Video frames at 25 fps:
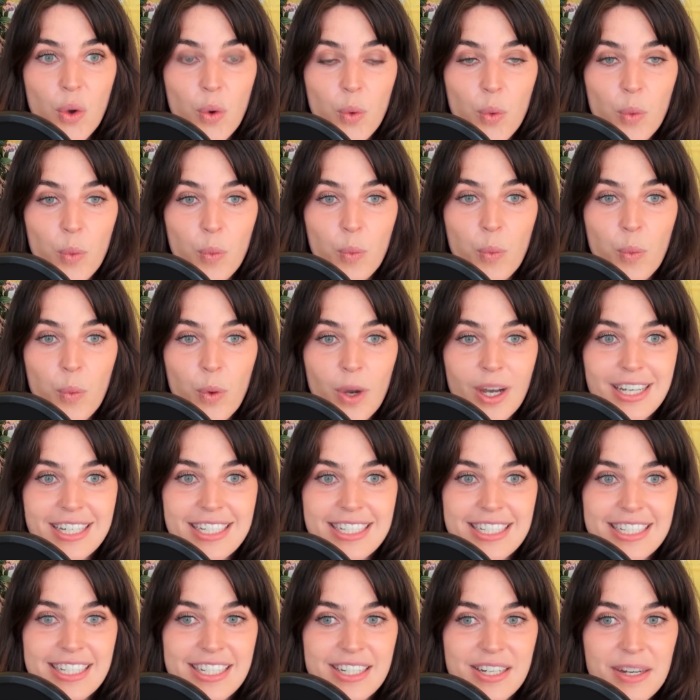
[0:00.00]

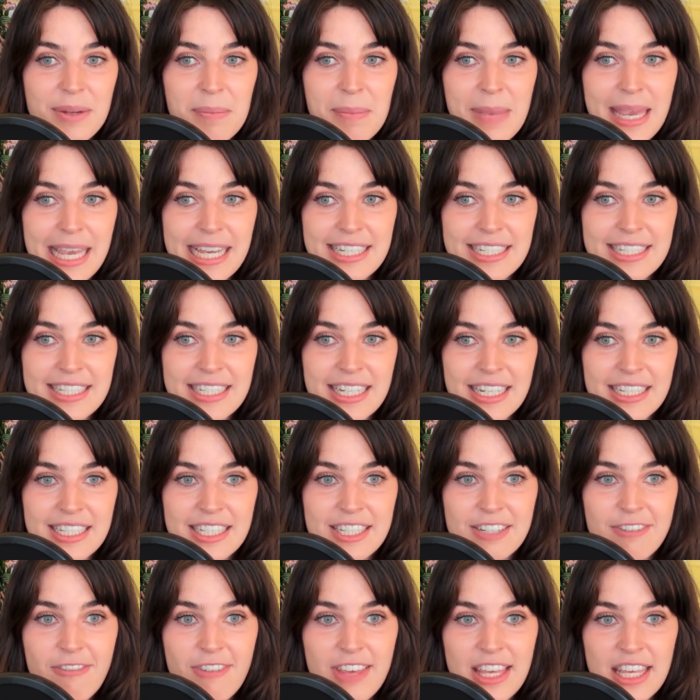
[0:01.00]
What makes
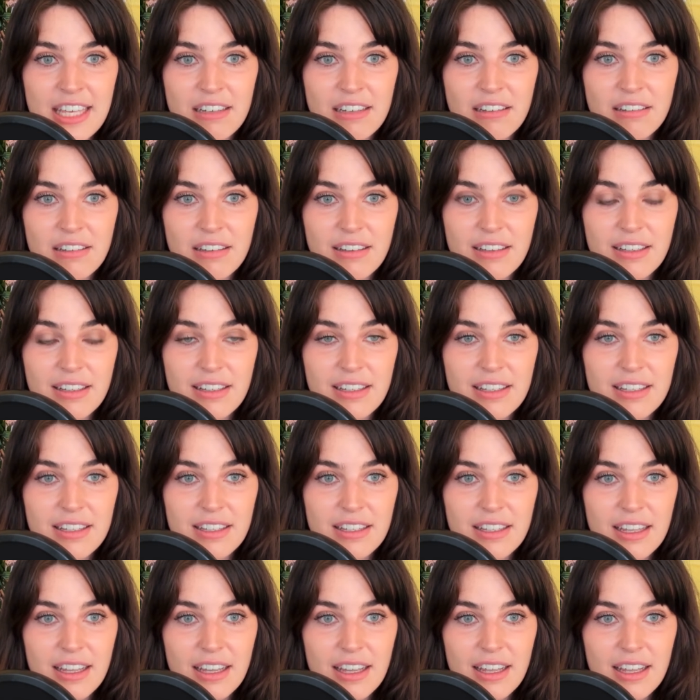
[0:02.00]
us feel
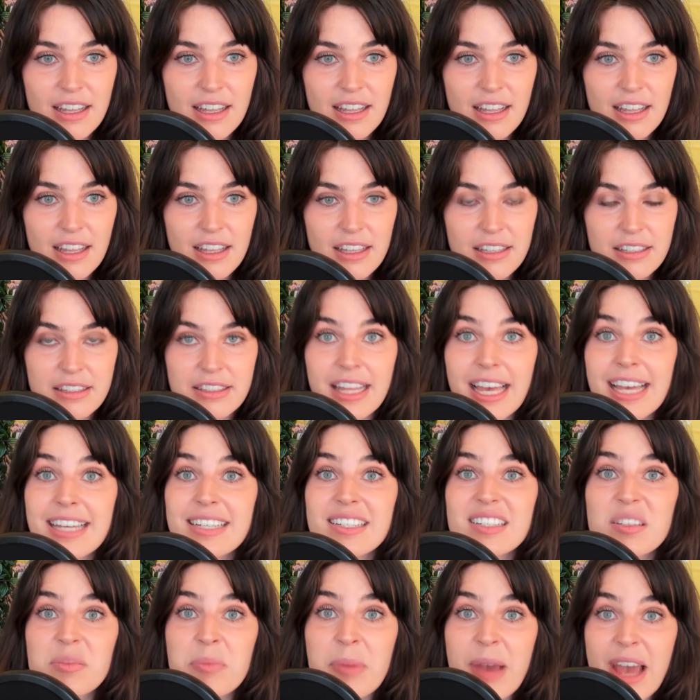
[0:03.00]

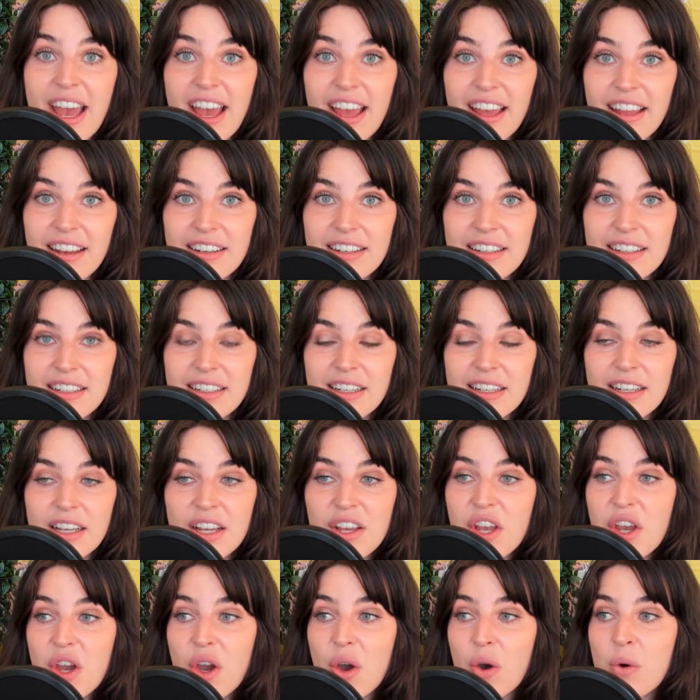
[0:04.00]
less bad?
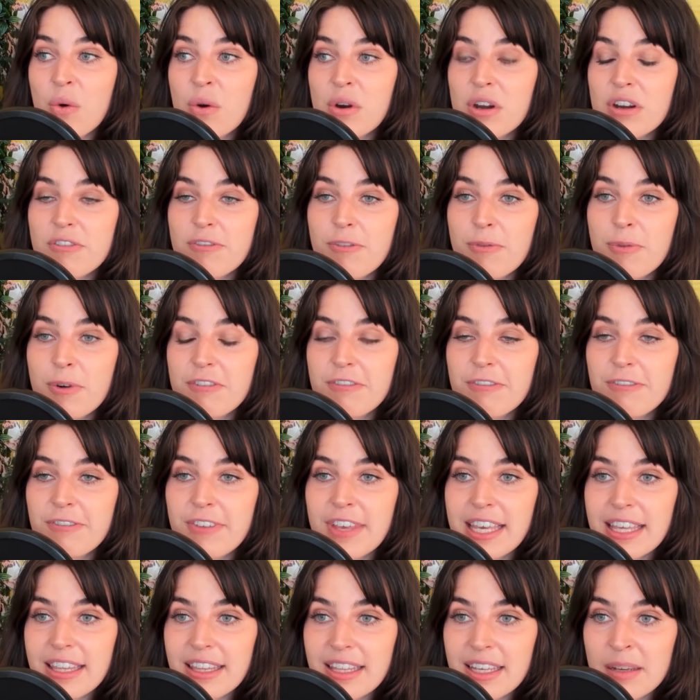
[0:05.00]
Or if we're
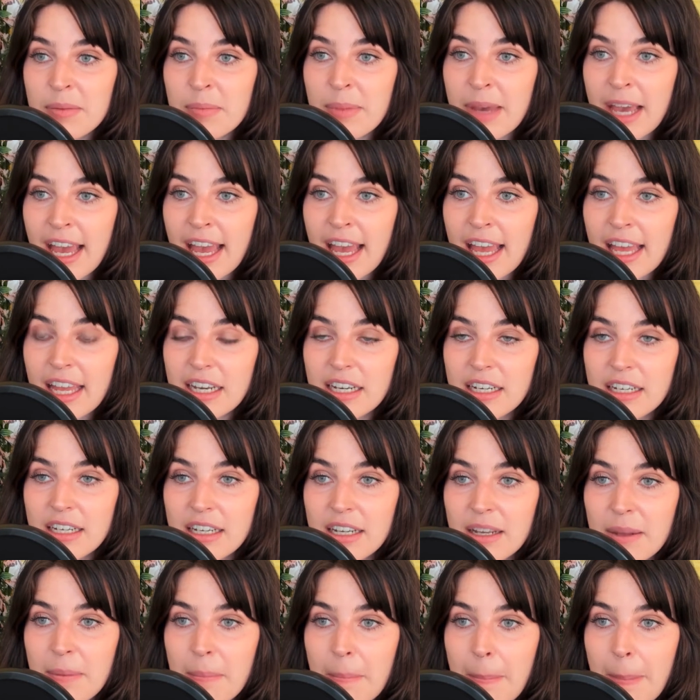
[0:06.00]
feeling bad,
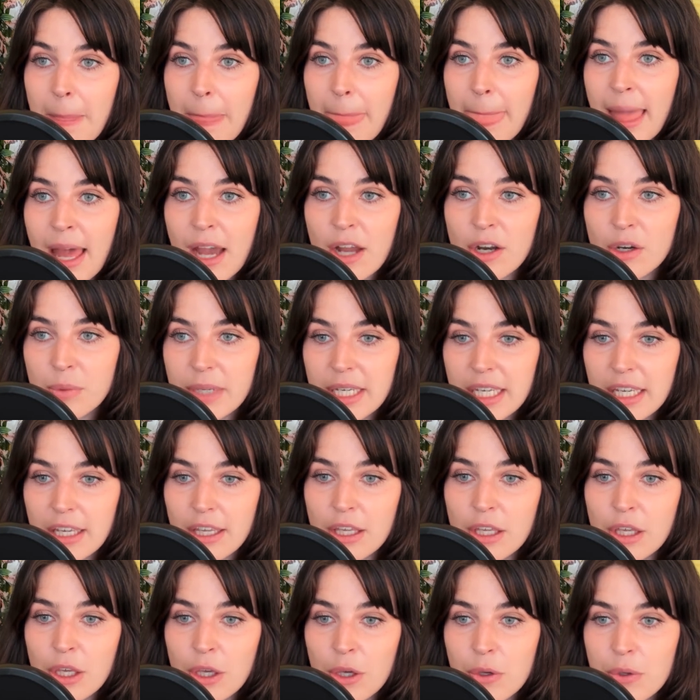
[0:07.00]
how do we
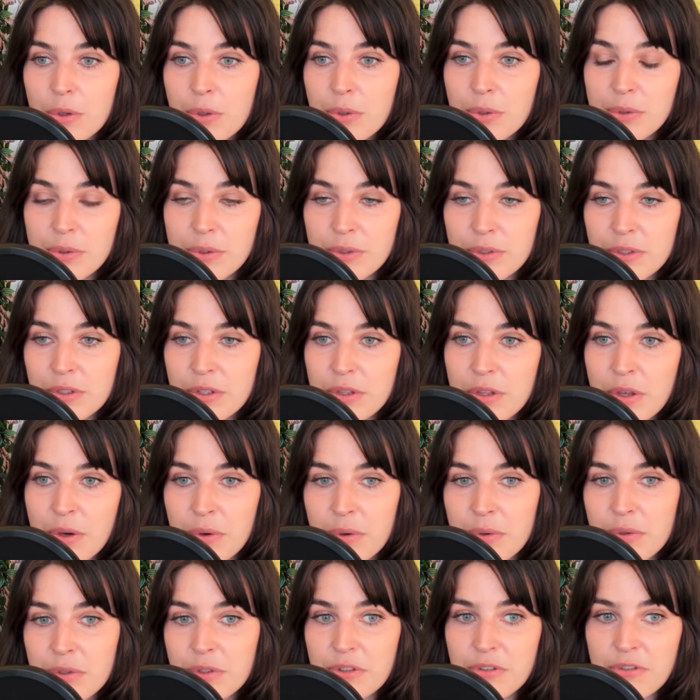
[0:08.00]
use
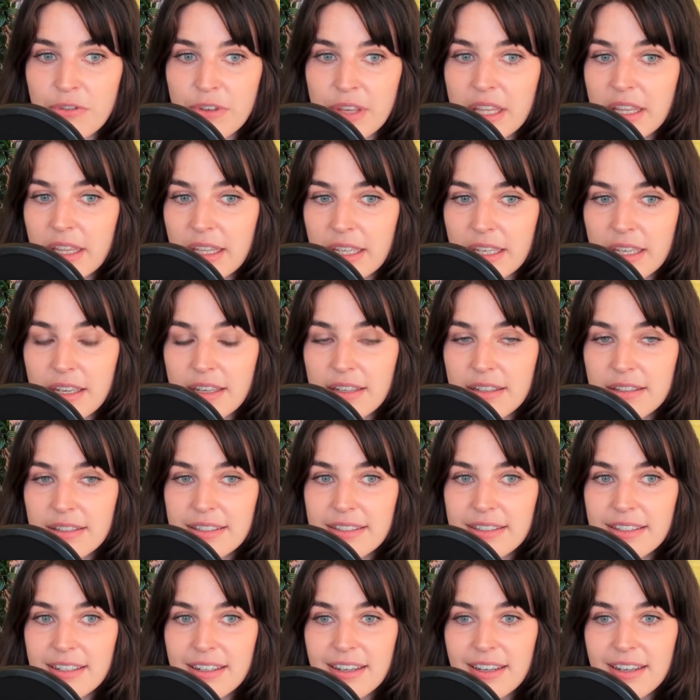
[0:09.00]
those feelings